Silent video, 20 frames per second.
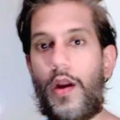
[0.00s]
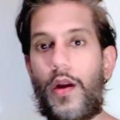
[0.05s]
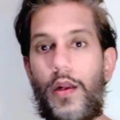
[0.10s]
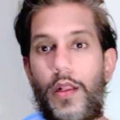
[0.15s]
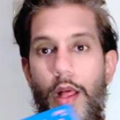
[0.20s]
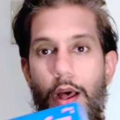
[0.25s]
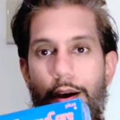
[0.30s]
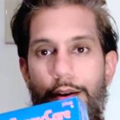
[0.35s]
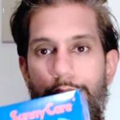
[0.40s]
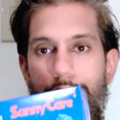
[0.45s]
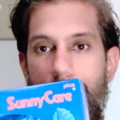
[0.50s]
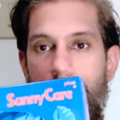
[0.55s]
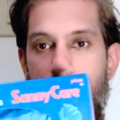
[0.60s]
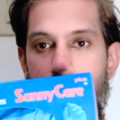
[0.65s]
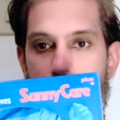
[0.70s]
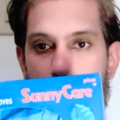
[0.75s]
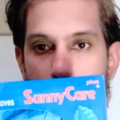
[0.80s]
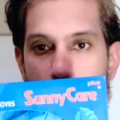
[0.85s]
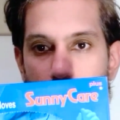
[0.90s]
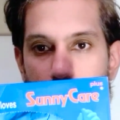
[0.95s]

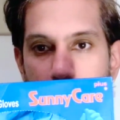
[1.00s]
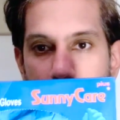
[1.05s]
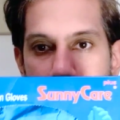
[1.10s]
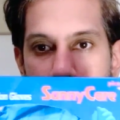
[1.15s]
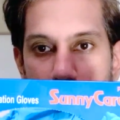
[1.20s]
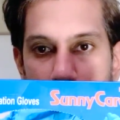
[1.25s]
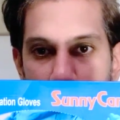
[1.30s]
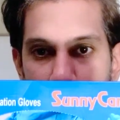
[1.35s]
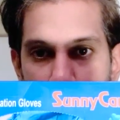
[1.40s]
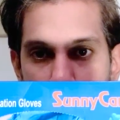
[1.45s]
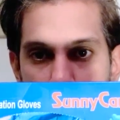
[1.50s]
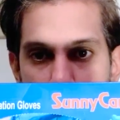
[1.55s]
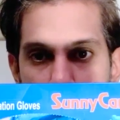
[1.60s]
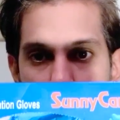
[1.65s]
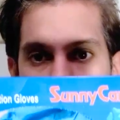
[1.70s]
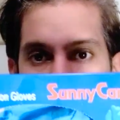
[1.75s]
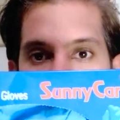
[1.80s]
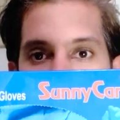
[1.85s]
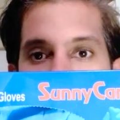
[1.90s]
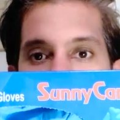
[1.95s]
gloves, okay?
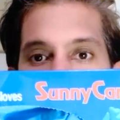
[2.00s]
So